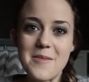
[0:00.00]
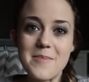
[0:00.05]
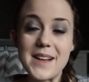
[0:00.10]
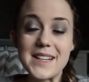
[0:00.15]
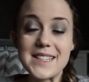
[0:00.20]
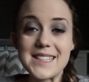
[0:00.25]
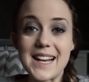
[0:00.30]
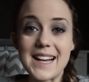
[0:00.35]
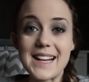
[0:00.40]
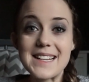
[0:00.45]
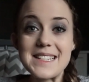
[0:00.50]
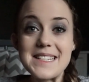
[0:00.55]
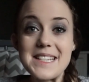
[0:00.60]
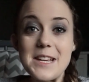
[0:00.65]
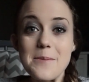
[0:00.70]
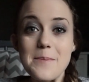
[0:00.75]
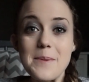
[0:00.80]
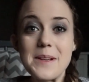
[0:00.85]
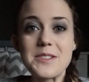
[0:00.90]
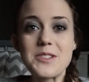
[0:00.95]
My second
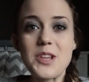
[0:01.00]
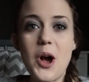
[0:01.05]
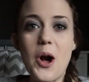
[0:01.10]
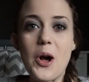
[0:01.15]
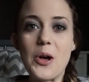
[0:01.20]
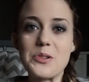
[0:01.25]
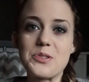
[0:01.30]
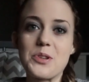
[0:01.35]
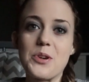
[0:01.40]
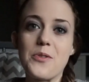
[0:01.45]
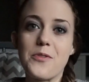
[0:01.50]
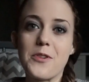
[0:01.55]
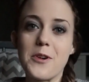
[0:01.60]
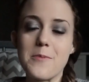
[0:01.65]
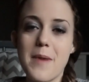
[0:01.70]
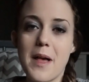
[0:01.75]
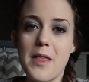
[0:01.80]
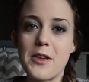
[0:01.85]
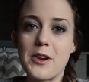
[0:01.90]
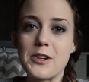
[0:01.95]
tip is also for
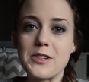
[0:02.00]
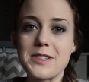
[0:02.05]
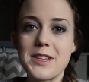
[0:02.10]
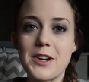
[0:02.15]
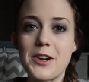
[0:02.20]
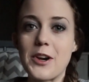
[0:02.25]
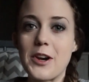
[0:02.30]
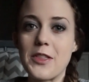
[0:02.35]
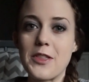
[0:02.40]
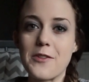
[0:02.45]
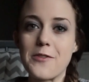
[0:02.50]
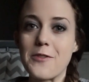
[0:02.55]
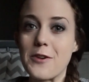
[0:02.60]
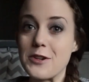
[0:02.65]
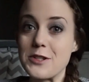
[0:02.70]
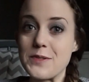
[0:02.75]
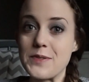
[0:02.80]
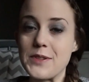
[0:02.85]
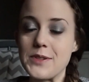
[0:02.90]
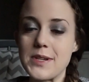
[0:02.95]
mothers that are in the
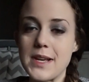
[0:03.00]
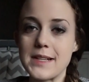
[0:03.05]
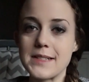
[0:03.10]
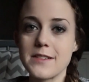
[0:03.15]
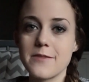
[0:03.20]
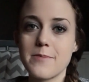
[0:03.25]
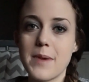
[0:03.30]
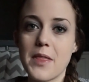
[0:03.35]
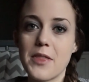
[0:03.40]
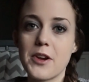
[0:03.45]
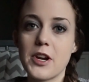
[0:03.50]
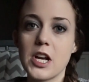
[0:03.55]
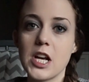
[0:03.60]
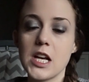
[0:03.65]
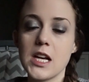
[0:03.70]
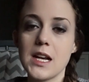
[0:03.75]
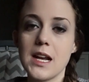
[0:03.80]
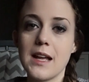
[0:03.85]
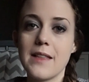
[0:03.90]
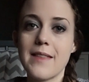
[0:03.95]
first few days of
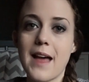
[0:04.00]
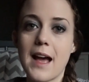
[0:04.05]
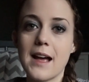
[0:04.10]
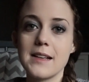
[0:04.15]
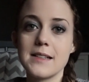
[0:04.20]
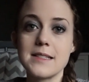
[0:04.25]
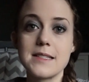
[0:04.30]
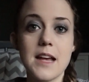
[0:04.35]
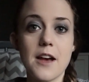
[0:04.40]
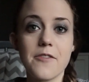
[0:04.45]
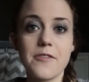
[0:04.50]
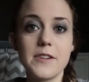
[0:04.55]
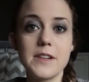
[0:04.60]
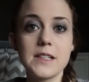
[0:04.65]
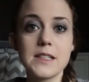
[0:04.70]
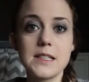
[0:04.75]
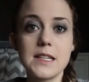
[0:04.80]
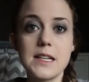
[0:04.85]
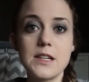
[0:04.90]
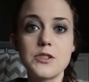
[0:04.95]
motherhood, and that is
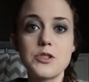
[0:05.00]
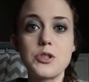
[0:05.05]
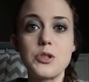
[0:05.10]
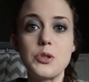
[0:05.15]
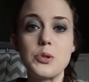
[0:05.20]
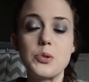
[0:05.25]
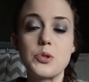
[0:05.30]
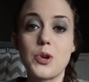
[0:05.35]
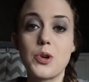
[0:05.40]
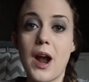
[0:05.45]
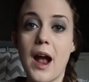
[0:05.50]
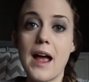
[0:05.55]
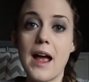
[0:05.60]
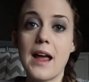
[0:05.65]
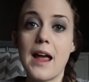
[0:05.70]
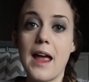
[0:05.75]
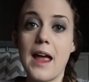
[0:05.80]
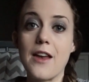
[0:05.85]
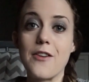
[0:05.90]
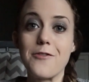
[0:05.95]
definitely to try
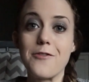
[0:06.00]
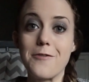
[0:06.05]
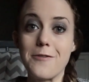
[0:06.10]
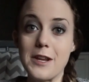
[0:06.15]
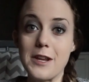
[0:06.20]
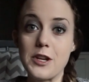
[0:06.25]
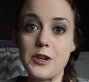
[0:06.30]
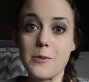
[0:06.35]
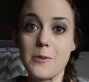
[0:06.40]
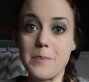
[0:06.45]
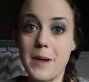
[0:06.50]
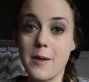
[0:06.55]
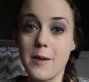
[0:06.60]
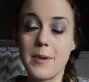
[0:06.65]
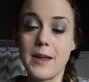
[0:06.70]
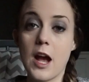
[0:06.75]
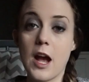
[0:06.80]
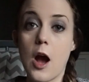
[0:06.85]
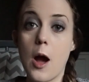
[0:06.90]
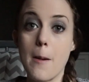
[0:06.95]
and feed your
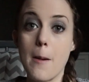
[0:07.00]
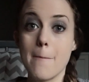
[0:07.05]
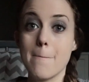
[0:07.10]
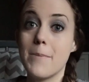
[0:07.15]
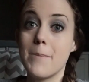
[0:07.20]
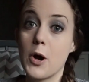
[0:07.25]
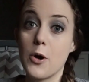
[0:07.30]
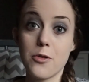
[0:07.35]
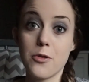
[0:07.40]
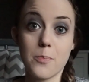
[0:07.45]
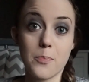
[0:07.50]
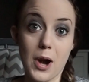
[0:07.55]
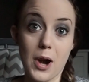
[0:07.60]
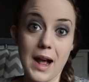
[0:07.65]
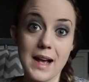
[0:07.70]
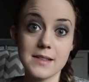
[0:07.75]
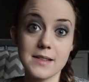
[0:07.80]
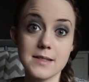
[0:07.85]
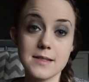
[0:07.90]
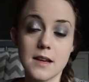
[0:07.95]
baby on both
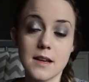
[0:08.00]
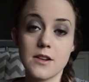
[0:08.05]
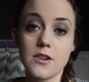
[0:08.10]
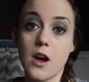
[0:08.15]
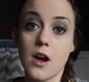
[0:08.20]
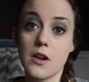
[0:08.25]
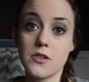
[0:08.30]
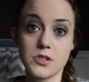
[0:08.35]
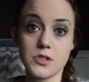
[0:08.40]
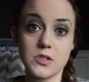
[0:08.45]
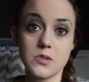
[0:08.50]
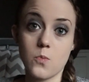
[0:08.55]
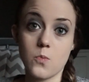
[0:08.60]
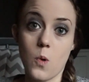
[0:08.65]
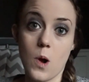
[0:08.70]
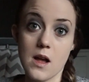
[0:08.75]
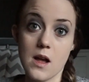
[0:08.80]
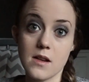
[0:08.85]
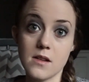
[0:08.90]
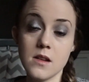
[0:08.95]
breasts and not just
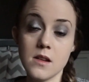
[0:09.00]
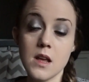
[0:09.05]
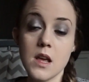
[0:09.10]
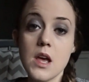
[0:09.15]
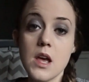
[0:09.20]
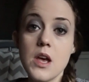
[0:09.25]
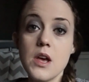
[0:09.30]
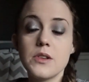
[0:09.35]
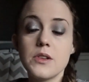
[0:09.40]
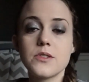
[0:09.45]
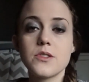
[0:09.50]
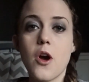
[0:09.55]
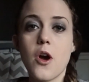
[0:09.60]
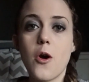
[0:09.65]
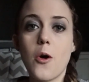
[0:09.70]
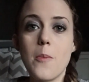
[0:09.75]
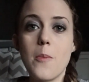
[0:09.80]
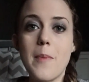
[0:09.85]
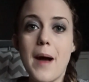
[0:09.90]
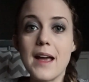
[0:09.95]
one.
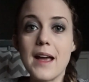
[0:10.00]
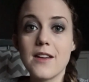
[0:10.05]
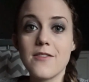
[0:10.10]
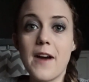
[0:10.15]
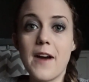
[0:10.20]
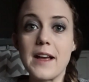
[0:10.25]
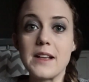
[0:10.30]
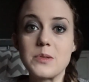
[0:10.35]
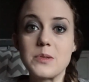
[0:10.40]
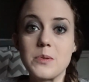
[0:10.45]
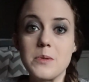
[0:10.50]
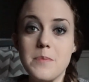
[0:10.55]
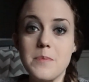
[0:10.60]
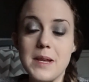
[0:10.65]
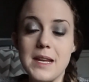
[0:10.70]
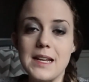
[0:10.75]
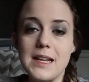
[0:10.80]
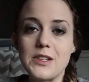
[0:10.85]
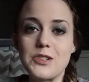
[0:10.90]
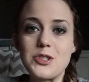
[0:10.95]
So my advice would
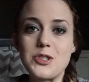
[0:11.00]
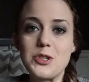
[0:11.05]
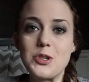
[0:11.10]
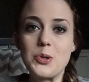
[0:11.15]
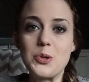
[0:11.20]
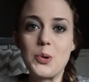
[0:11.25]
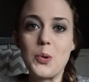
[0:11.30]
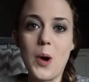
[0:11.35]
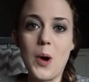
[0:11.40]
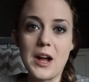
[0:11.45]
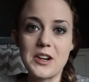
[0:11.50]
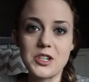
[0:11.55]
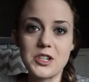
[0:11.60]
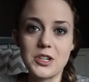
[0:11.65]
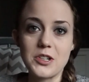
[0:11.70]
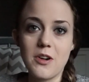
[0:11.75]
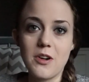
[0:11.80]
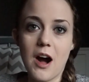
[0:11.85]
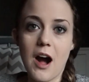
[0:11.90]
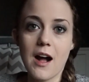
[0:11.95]
be to watch a
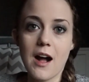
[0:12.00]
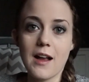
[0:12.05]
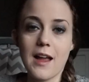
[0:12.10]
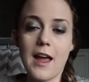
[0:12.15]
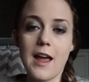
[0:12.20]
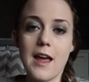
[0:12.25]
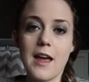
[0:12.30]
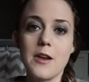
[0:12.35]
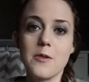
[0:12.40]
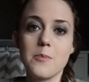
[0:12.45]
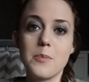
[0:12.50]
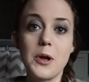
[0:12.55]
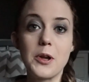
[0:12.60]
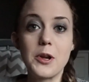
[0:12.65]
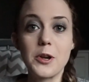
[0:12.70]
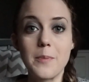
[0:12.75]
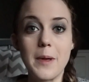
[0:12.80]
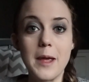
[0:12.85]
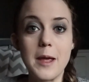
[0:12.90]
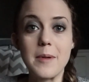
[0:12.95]
clock and put
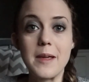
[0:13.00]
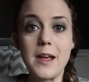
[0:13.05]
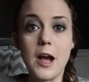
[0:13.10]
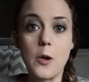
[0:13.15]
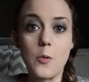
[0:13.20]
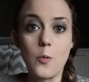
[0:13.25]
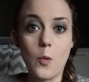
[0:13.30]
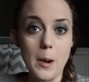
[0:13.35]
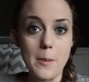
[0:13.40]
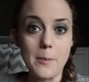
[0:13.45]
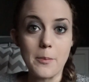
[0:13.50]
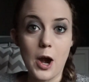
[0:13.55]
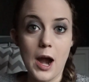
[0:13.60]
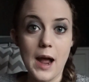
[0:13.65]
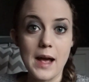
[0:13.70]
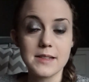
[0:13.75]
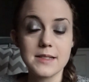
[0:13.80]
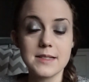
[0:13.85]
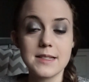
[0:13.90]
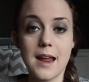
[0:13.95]
your baby on one
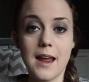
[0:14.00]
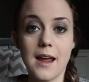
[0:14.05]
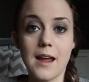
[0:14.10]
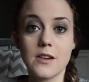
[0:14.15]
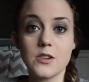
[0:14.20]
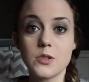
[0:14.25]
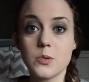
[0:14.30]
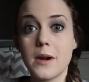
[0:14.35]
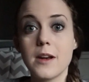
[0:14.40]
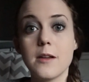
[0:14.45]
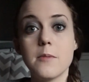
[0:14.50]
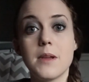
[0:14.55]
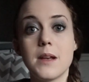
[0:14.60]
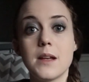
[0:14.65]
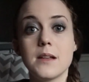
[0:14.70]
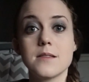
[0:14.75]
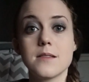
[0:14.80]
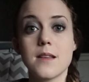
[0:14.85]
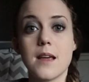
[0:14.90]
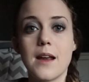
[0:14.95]
breast, and 20
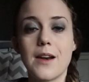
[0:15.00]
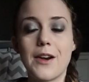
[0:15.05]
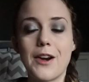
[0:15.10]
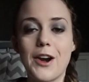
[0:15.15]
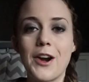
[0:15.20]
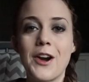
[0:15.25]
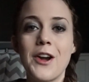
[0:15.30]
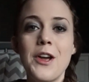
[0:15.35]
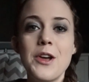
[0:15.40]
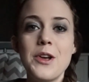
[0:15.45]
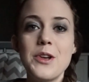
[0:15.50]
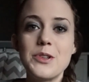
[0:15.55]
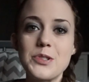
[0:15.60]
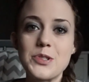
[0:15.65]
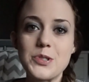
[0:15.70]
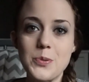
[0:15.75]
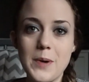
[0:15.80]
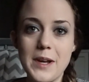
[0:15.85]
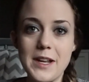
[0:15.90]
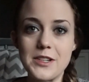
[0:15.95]
minutes later
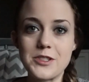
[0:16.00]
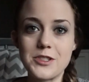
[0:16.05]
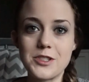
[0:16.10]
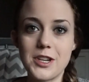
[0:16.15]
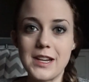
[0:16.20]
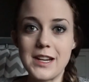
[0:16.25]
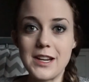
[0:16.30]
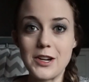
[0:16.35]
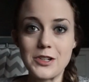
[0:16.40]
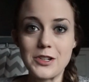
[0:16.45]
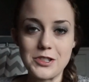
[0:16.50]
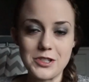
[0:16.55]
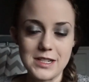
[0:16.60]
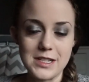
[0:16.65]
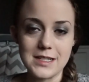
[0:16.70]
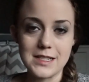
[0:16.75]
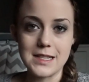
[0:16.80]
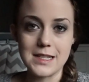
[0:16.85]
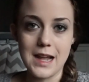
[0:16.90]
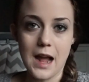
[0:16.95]
switch he or she
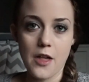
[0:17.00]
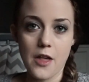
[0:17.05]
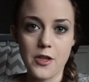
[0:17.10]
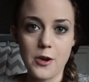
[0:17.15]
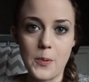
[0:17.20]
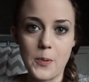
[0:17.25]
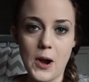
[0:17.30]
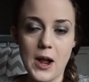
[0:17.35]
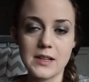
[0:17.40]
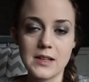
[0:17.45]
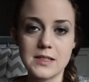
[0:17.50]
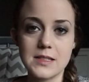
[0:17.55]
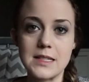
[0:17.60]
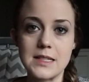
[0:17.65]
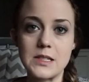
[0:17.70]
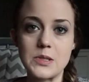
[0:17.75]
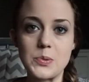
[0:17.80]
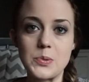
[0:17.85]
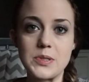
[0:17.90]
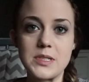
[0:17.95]
to the other breast.
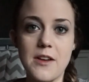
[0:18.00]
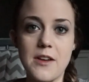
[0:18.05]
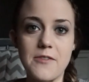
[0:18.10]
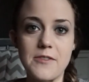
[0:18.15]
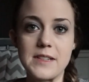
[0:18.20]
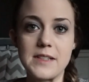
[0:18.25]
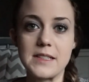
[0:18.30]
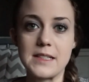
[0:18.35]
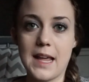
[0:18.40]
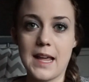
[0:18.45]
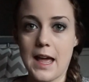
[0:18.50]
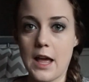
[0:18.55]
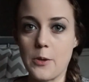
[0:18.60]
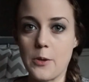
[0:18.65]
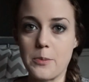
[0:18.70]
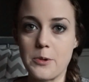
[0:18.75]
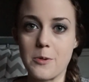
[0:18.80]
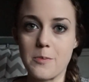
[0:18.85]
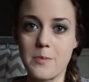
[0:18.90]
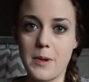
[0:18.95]
This will definitely
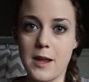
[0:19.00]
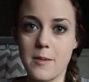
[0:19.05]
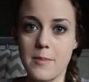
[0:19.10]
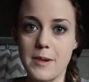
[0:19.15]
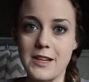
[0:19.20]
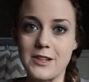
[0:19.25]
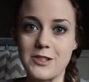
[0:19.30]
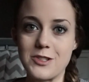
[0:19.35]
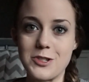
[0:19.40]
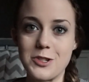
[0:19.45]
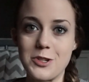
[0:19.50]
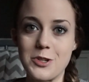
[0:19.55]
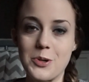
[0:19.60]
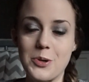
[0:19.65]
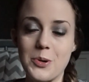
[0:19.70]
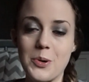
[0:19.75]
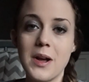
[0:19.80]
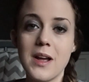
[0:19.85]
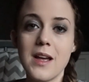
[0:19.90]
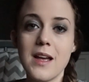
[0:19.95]
help your baby
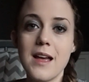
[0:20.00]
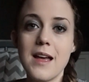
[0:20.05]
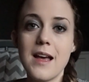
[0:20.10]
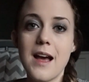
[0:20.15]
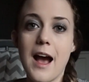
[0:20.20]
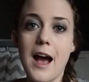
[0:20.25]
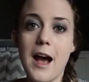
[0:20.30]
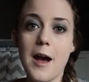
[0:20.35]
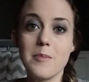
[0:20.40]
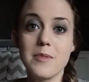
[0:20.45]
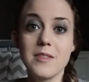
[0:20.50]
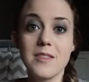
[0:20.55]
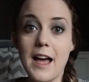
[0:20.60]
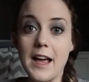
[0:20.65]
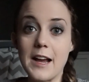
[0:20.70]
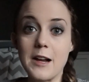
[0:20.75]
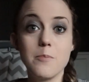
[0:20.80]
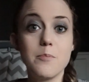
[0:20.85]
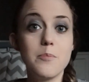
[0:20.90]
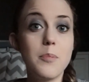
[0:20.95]
to
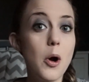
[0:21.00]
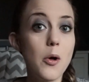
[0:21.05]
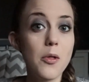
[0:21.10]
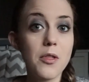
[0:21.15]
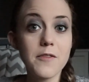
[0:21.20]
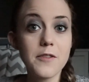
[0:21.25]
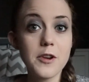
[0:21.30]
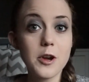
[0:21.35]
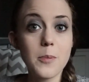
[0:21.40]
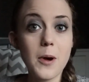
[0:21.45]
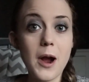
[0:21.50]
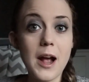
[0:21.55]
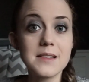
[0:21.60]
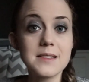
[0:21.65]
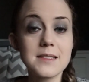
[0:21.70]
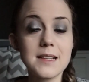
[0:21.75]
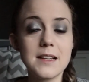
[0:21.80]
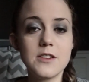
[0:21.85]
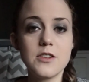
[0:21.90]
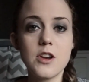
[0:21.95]
like both of your
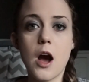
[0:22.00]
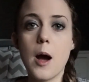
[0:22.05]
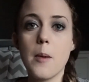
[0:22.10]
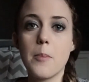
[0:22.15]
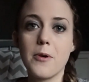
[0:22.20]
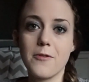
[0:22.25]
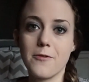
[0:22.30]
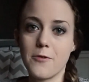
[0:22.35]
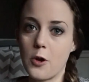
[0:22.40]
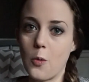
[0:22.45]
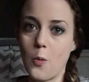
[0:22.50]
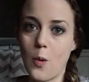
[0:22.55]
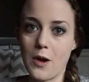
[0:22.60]
breasts and not prefer